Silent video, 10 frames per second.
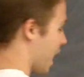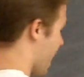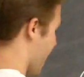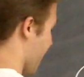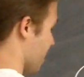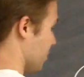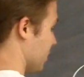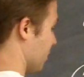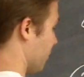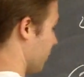
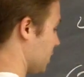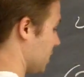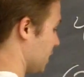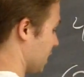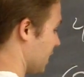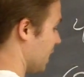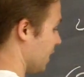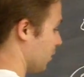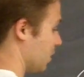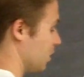times the first thing
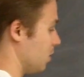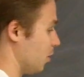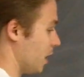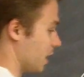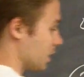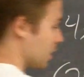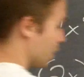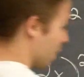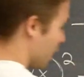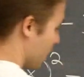again, which is
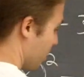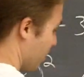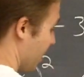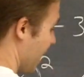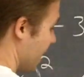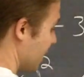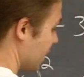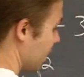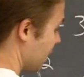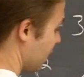2x,
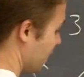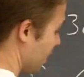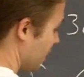minus